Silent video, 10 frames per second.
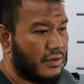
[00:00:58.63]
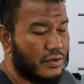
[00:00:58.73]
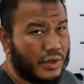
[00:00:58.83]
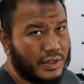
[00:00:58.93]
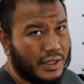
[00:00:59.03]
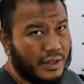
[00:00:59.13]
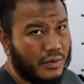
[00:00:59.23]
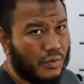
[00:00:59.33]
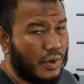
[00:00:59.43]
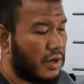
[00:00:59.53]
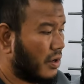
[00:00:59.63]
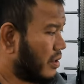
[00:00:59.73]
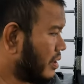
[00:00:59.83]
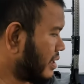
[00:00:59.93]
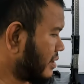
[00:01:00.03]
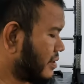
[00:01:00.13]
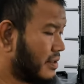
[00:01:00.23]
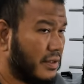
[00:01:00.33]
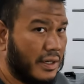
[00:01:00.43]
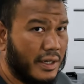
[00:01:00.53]
so I started work on
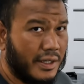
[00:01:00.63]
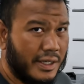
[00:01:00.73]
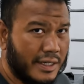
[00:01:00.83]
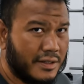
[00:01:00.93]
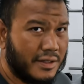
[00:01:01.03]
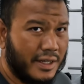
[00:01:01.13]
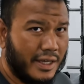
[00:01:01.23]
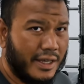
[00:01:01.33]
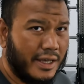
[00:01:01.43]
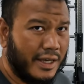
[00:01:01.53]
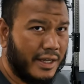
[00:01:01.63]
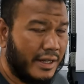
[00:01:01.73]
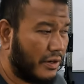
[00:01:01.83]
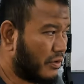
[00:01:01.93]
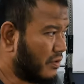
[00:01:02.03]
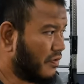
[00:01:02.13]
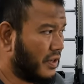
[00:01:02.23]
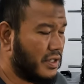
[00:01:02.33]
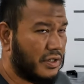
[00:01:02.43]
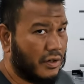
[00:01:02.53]
this uh, yesterday and I couldn't
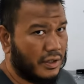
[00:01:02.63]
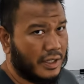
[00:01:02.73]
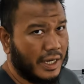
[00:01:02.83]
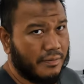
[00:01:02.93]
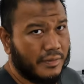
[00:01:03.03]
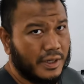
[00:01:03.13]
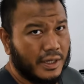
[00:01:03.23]
finish it on time.